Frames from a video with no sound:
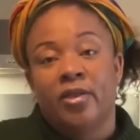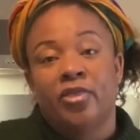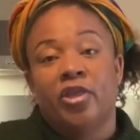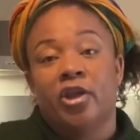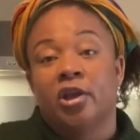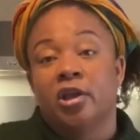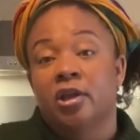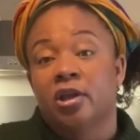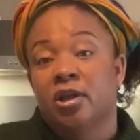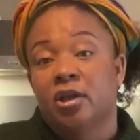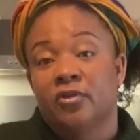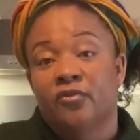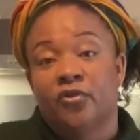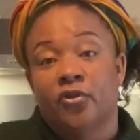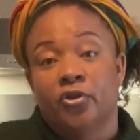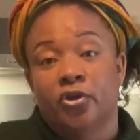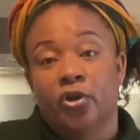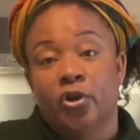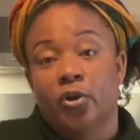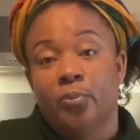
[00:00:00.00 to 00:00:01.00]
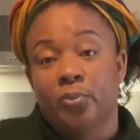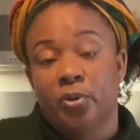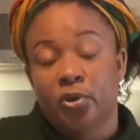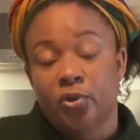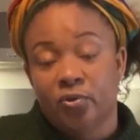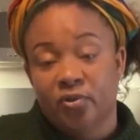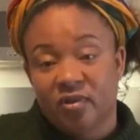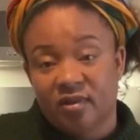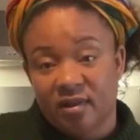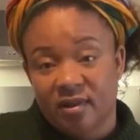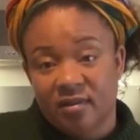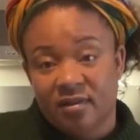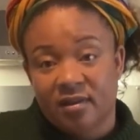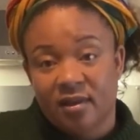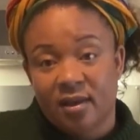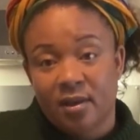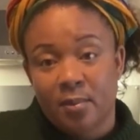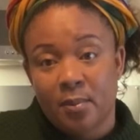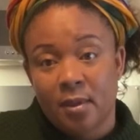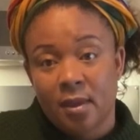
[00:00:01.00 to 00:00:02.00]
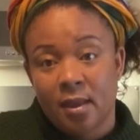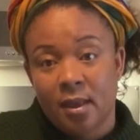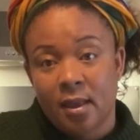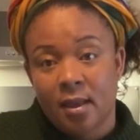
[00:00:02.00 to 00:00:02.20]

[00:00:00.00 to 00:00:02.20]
They're good for your immune system.